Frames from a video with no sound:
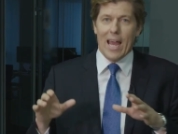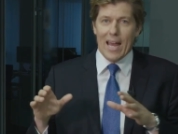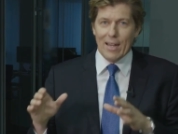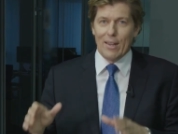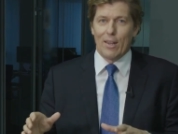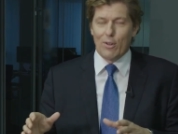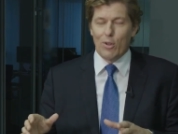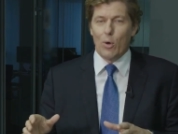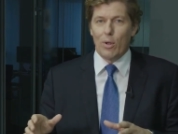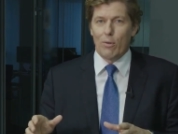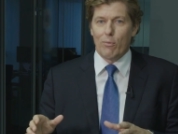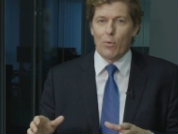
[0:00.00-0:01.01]
and the
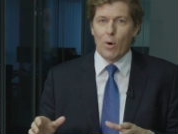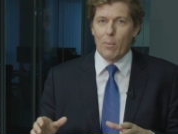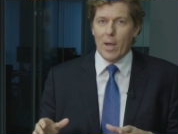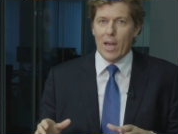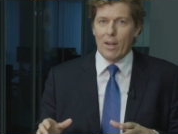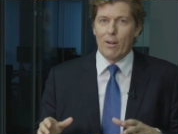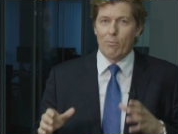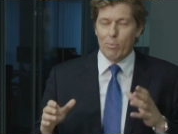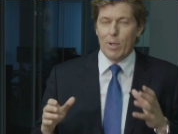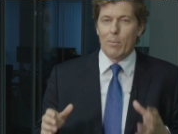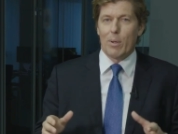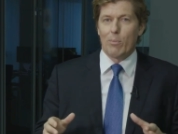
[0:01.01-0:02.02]
token format of
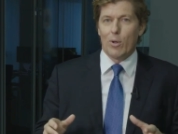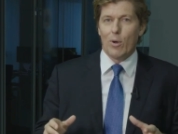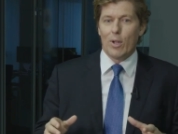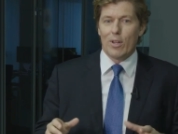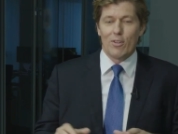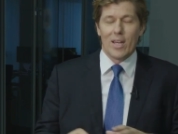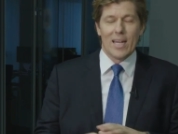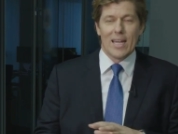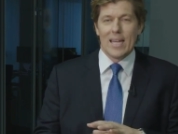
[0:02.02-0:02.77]
premium tokens